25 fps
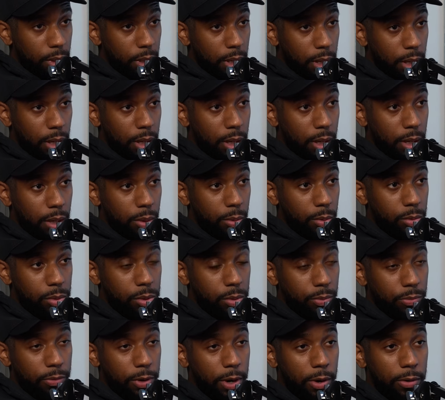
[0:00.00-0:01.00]
yeah, like Yeah, it
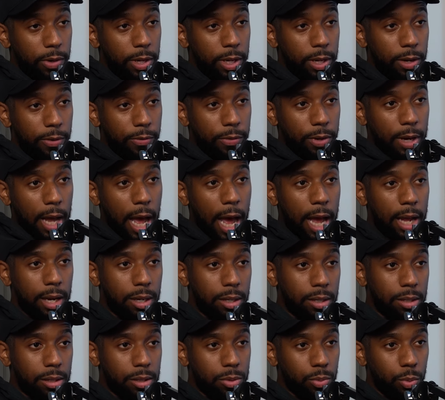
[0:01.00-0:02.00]
was very given.
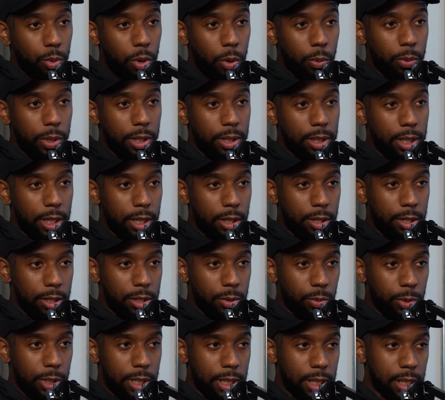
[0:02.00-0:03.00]
And what we did
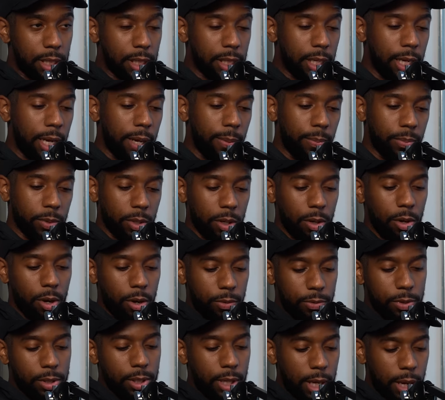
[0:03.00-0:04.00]
is we skipped a lot
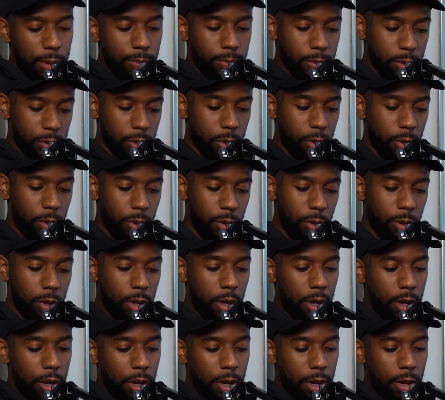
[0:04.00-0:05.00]
of steps. So
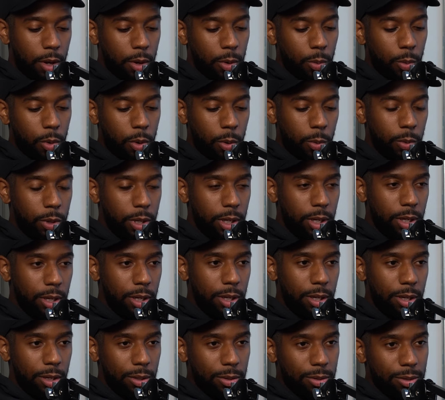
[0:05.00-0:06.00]
what
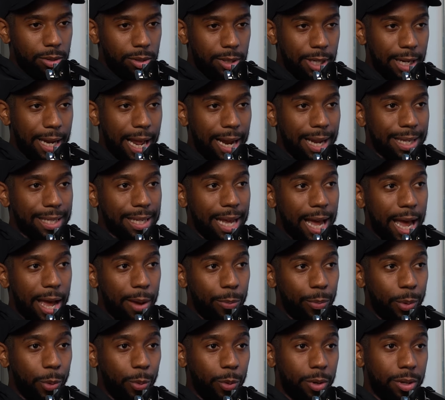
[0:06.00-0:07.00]
we did at the
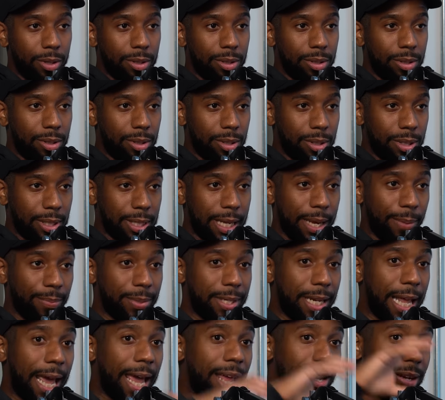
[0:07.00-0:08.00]
time, we would Skip
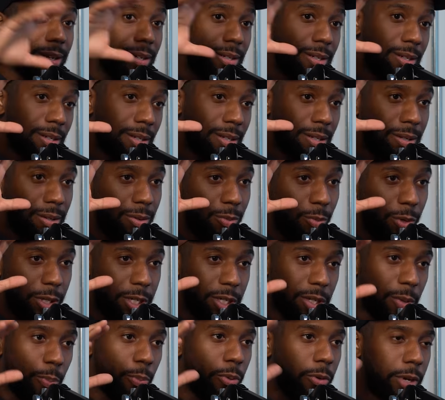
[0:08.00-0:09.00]
to the end, mm-hmm. which
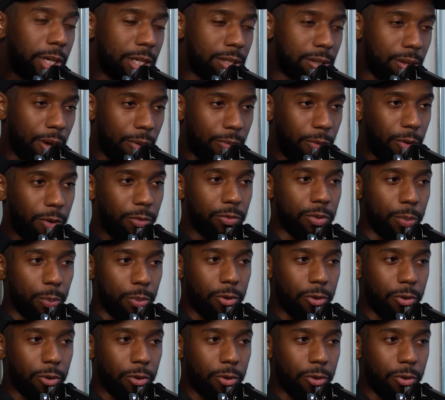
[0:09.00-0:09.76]
is the pretty stuff of the